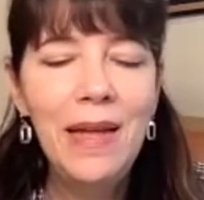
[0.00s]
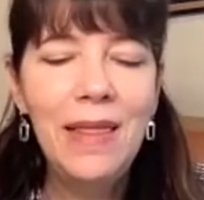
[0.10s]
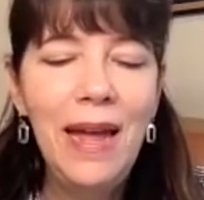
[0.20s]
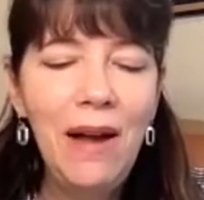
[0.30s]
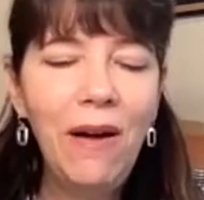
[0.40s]

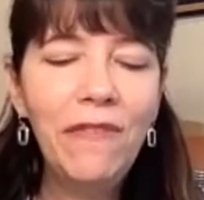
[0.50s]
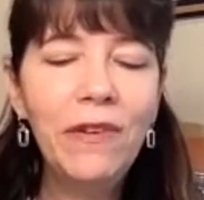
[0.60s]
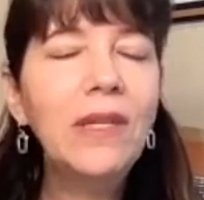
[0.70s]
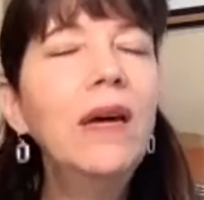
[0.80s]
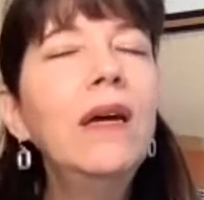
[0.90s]
They
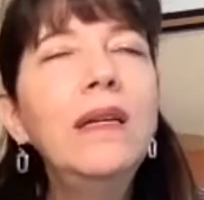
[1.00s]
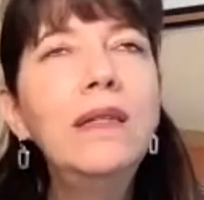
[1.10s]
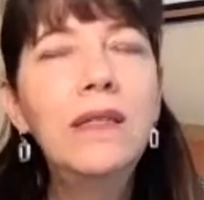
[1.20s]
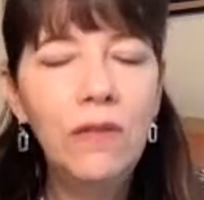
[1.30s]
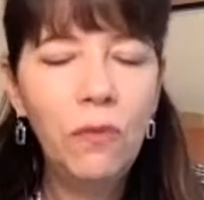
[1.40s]
offer
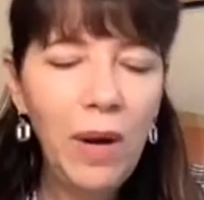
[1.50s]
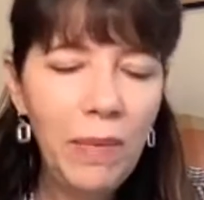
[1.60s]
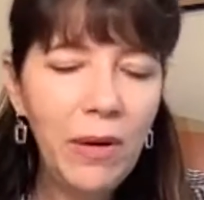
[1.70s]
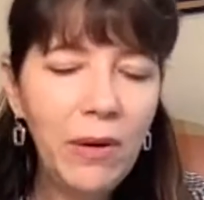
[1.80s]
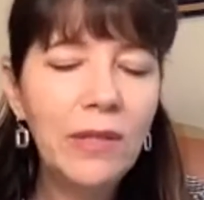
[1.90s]
tons of
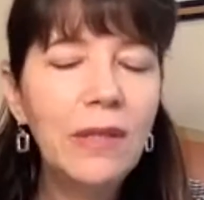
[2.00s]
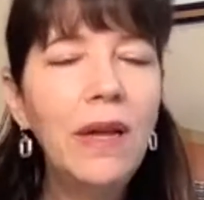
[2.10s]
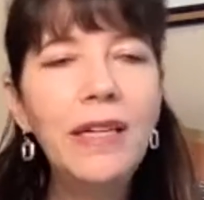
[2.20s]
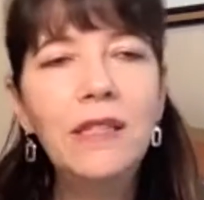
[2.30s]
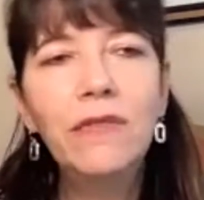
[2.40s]
webinars,
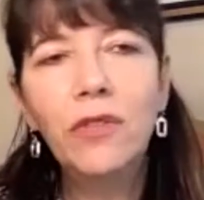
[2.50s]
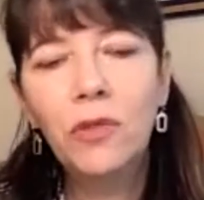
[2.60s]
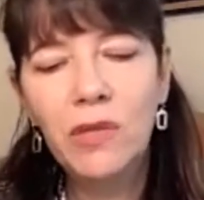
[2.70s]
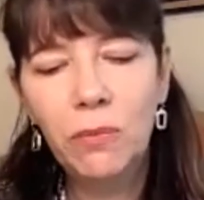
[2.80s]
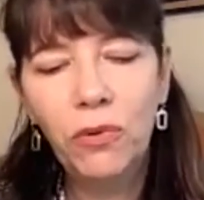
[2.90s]
lots of
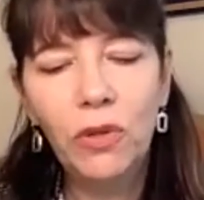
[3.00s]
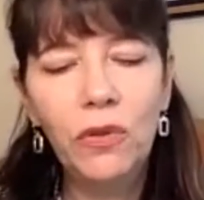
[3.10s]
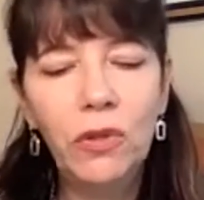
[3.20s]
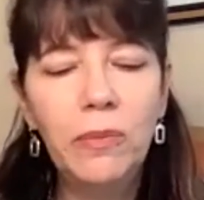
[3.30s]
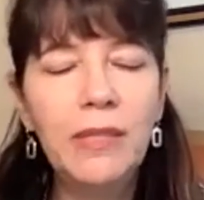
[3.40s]
virtual support
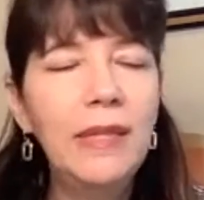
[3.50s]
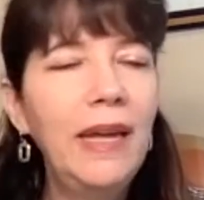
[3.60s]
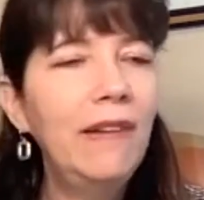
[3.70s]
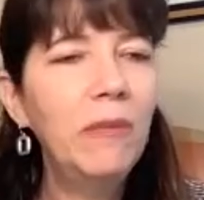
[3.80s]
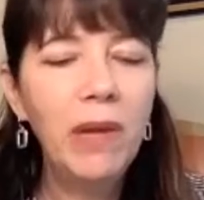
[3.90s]
groups. They
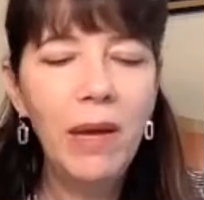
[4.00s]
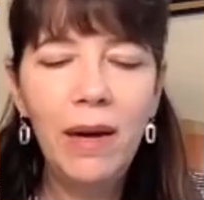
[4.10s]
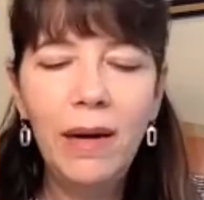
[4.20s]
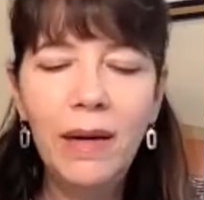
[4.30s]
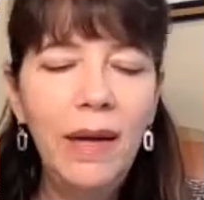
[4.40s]
have a
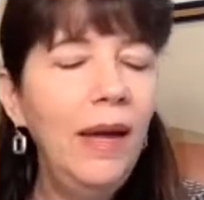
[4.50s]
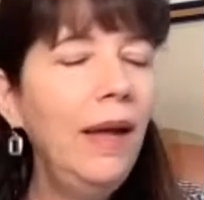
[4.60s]
blog.